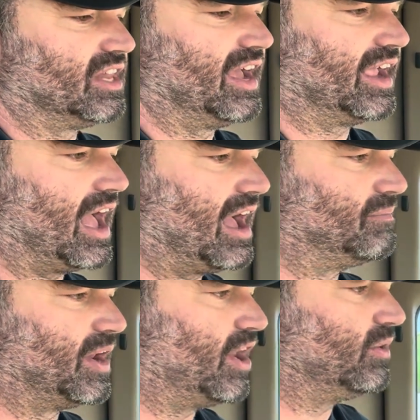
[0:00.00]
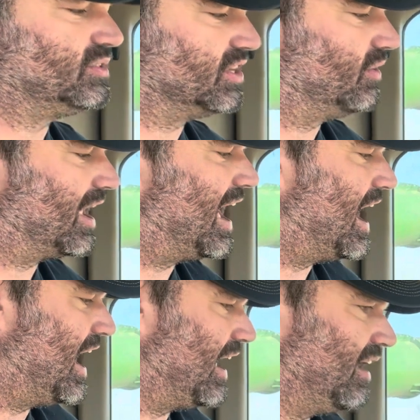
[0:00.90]
Like, I'm a no-till
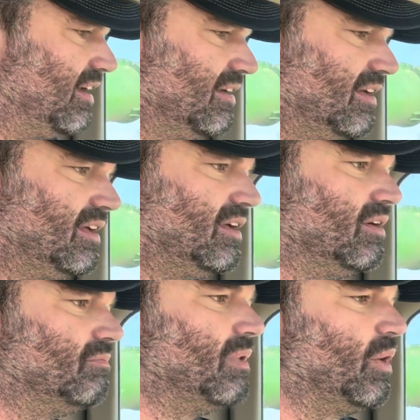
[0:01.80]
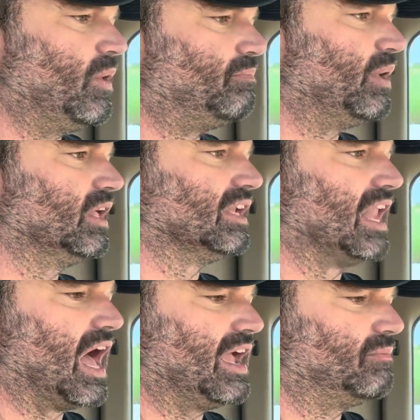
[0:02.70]
guy. But we put
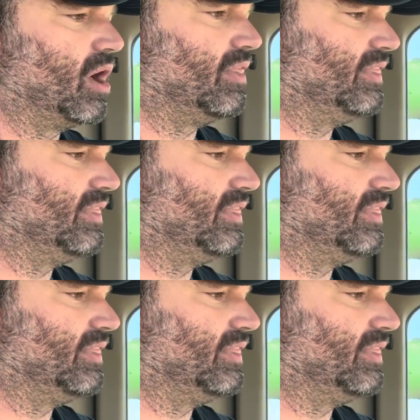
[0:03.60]
lime on